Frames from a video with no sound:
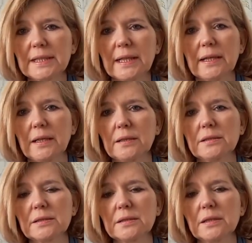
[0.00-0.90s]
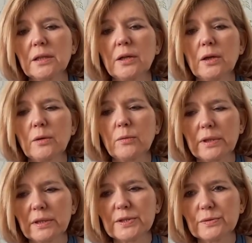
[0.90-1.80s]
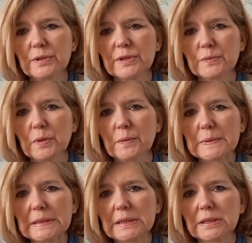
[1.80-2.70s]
And when I do the swaps,